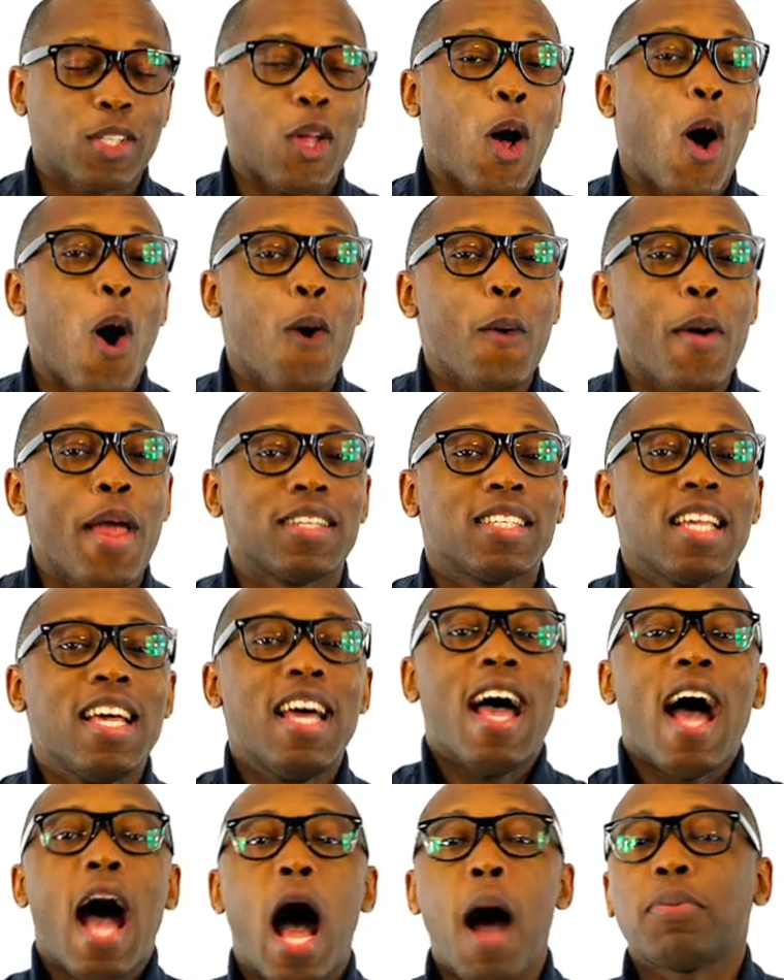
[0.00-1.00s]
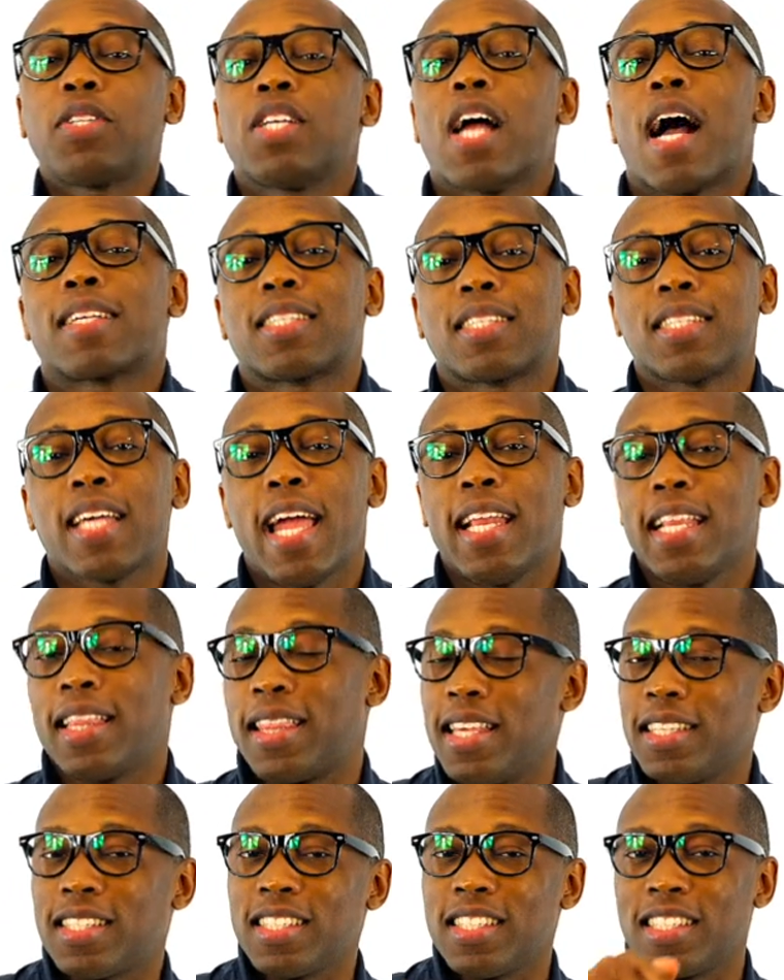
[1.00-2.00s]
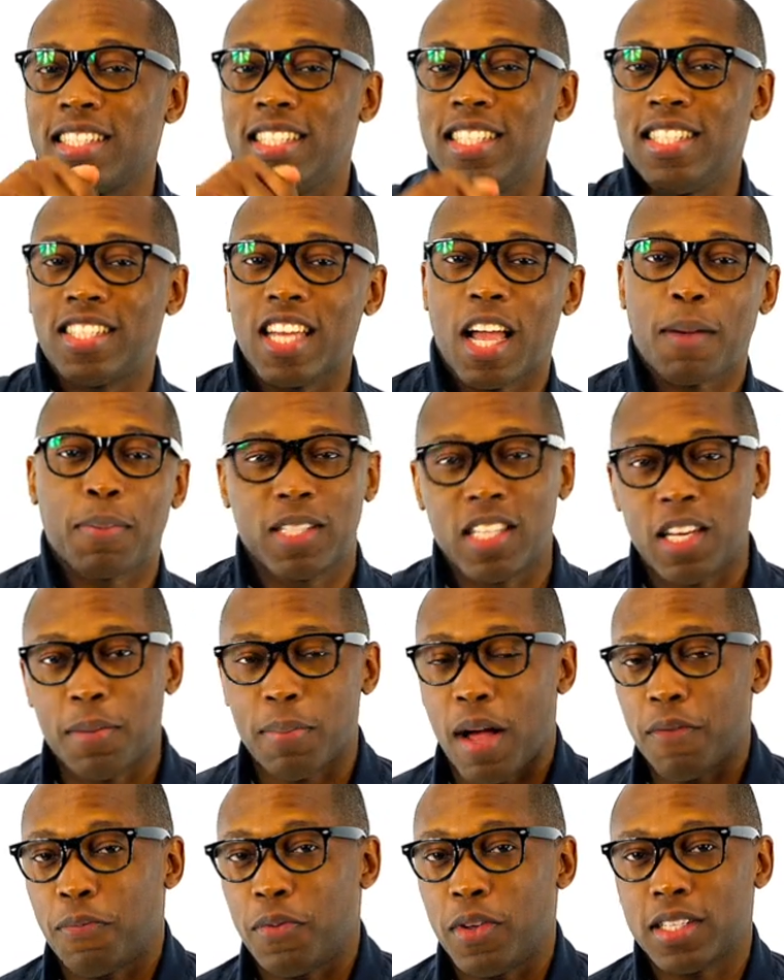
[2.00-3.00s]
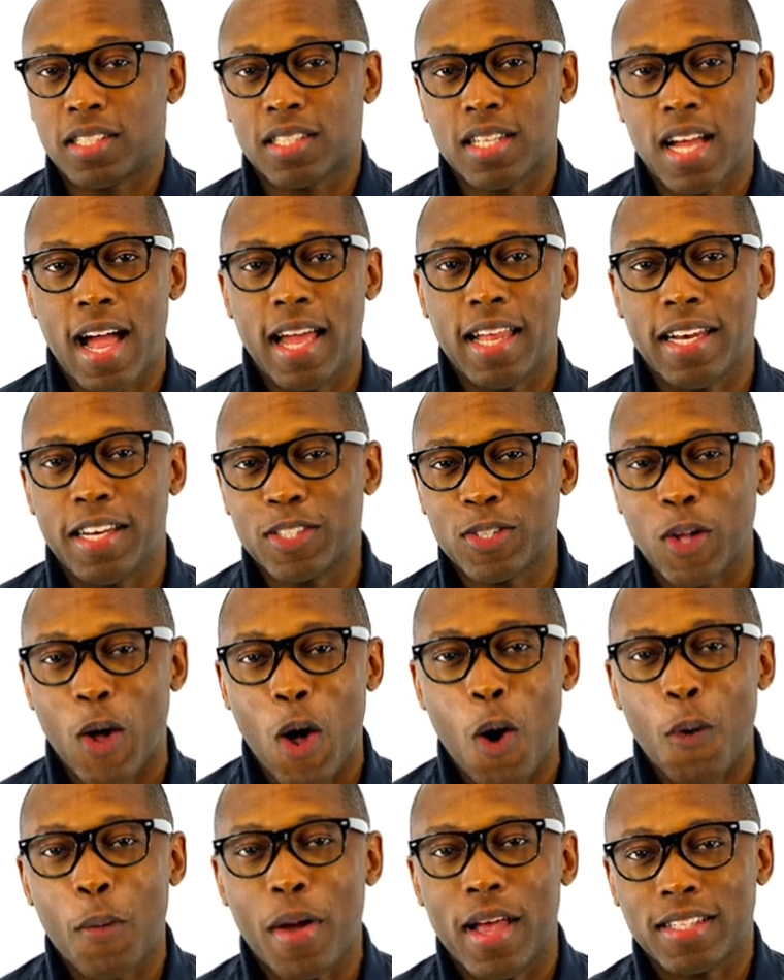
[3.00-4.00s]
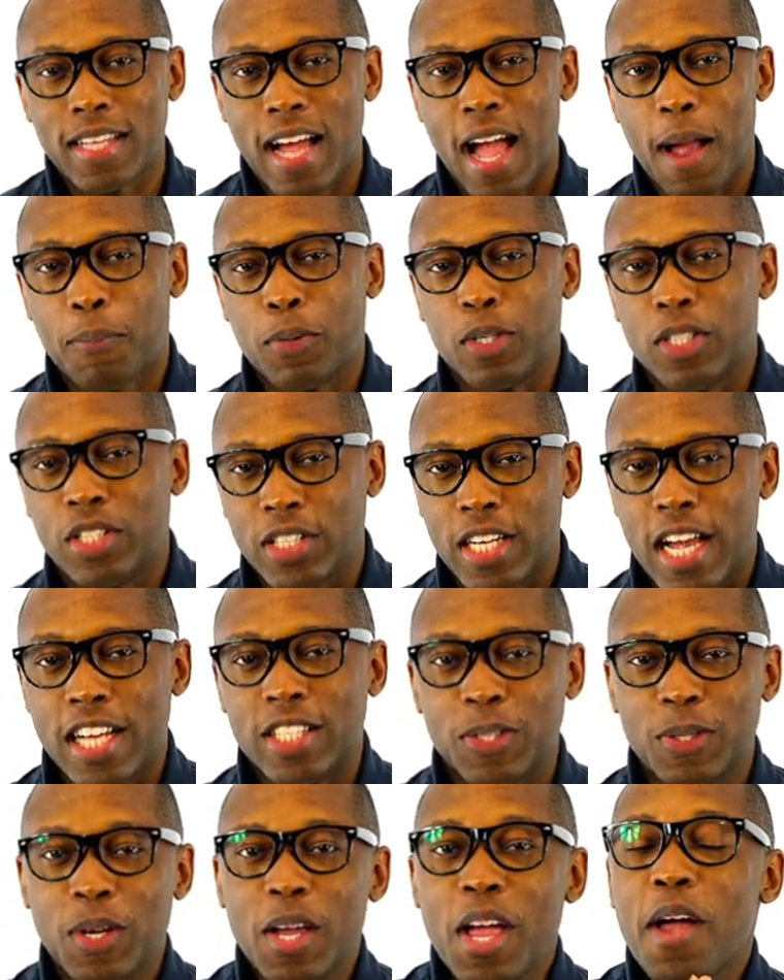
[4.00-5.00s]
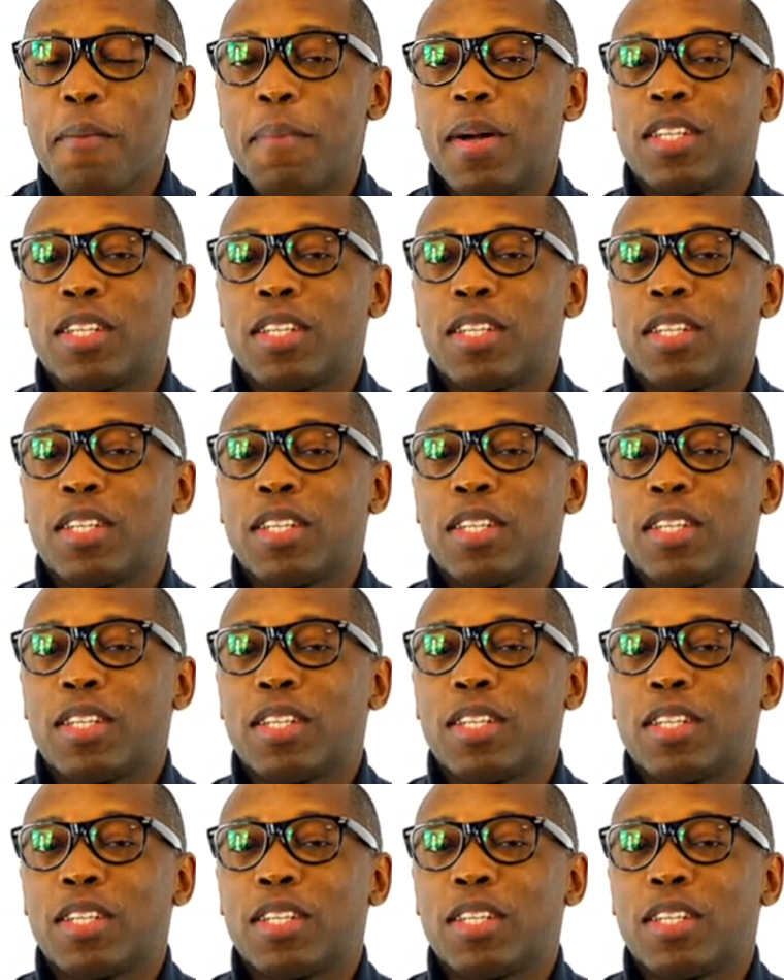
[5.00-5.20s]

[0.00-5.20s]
As always, I'm Jacques Slade. This is the Heat Check presented by Finish Line, and as always, I appreciate you.